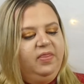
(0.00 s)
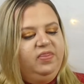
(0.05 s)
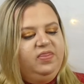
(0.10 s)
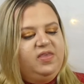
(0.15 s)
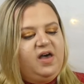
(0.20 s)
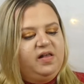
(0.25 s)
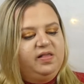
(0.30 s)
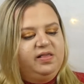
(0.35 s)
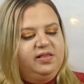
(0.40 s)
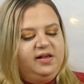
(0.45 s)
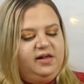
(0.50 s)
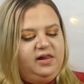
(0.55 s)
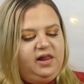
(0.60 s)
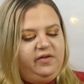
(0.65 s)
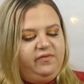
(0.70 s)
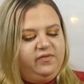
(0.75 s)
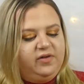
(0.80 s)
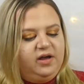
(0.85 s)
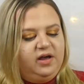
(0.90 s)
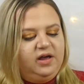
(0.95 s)
That's
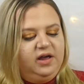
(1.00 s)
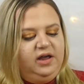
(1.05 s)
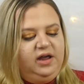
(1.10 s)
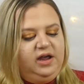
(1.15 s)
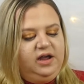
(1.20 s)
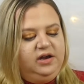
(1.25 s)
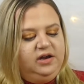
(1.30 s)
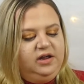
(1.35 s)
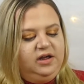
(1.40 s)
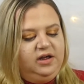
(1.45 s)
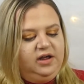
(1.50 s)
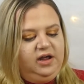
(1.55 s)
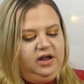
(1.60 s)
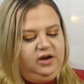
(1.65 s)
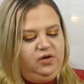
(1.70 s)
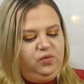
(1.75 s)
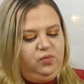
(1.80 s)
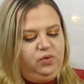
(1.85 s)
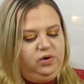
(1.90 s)
clever. In a